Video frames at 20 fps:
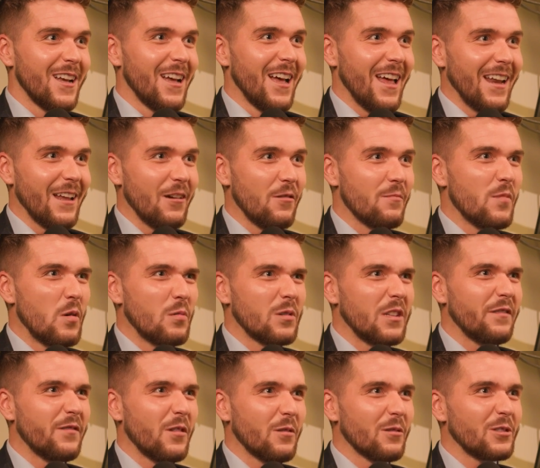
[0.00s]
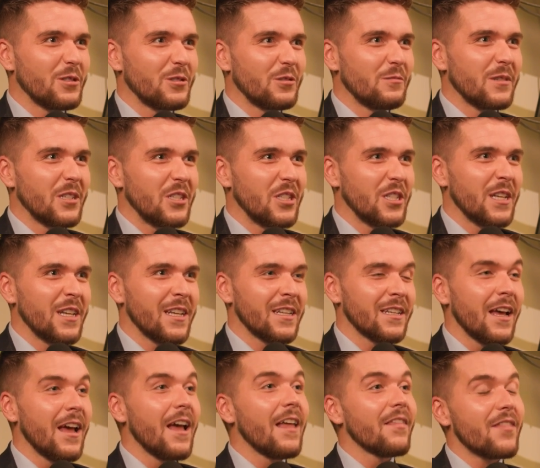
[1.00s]
a little multifunctional
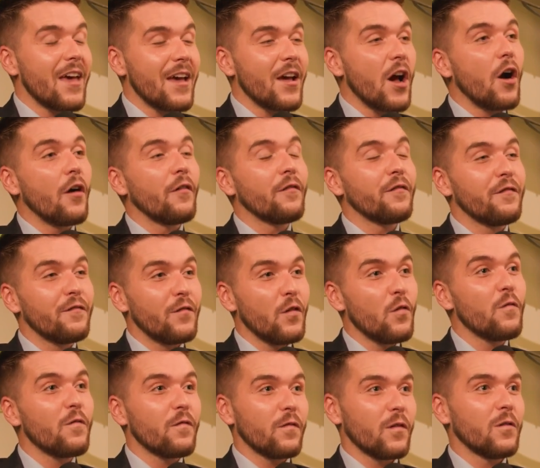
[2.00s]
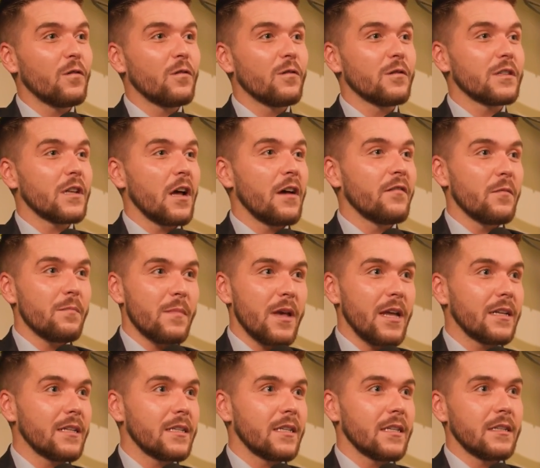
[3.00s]
machine. They are full floors of
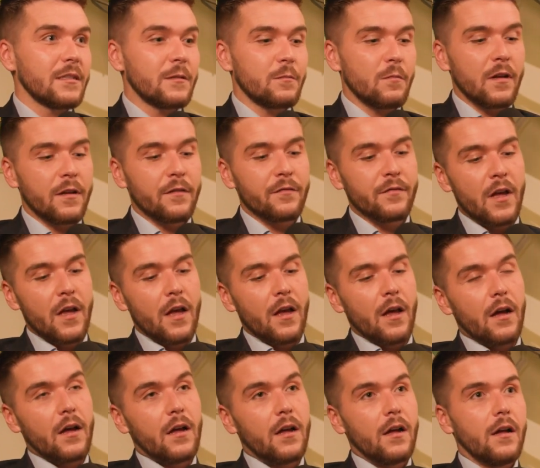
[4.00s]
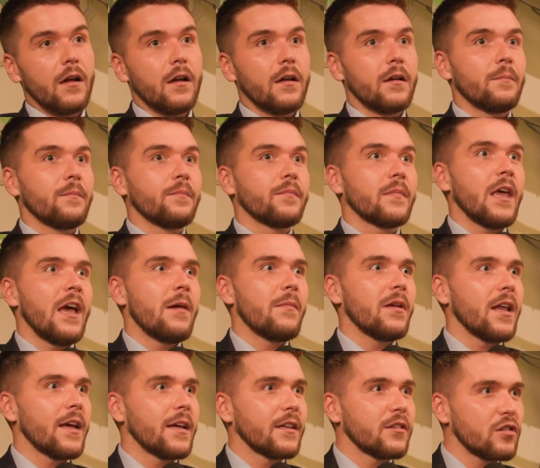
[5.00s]
amenities with
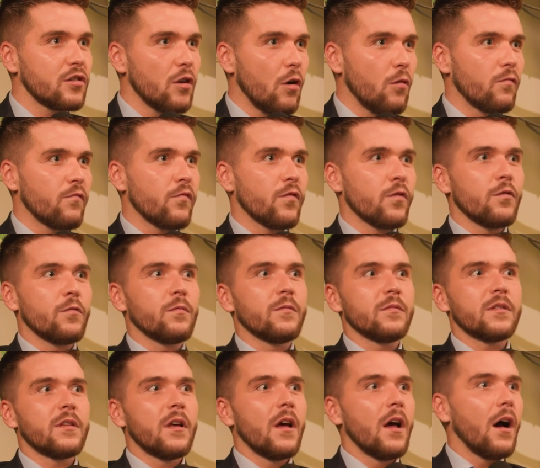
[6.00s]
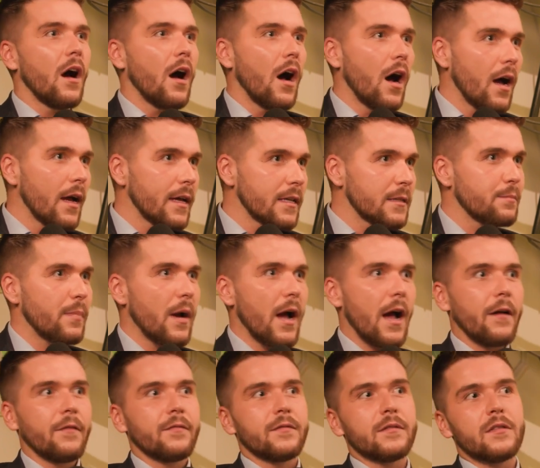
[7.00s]
Himalayan salt rooms, ice
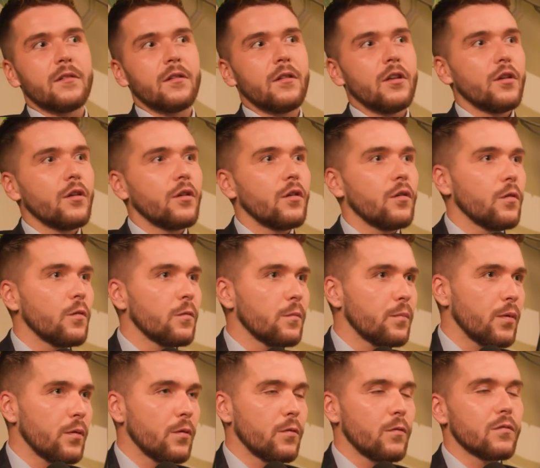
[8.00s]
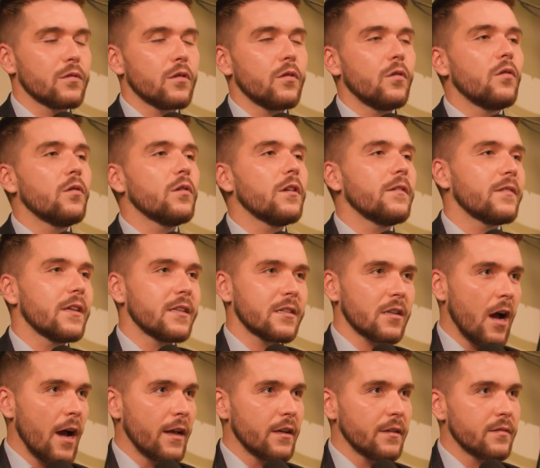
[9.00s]
baths, lagoon pools, all of
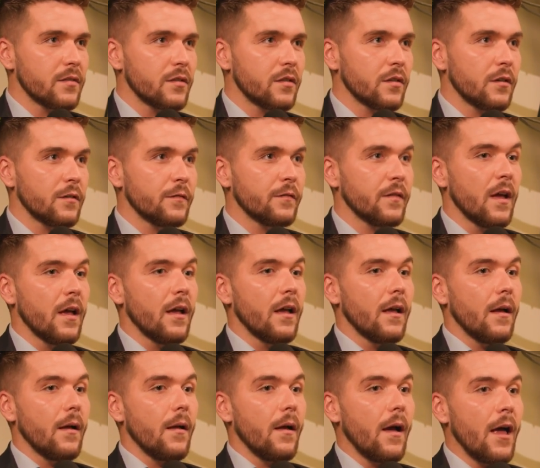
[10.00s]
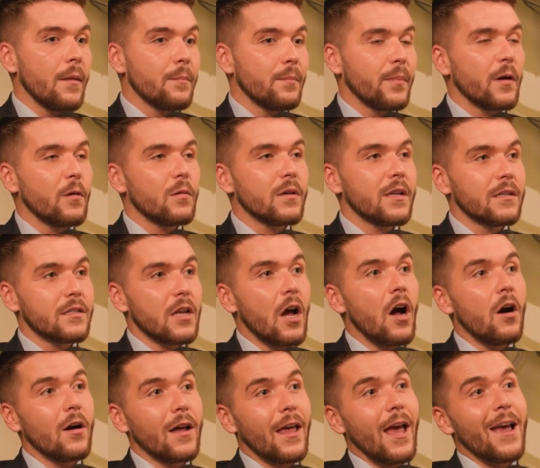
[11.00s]
this kind of stuff. And buildings
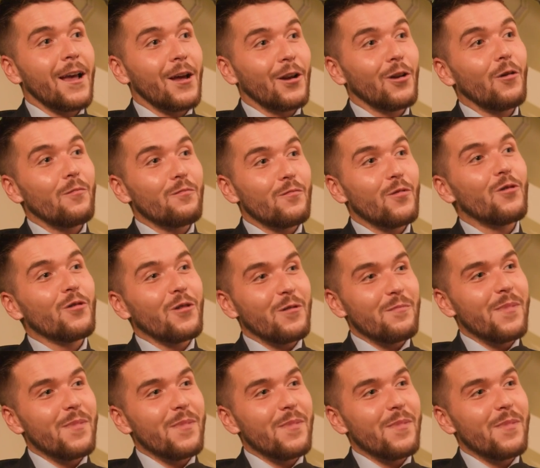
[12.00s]
are getting a lot more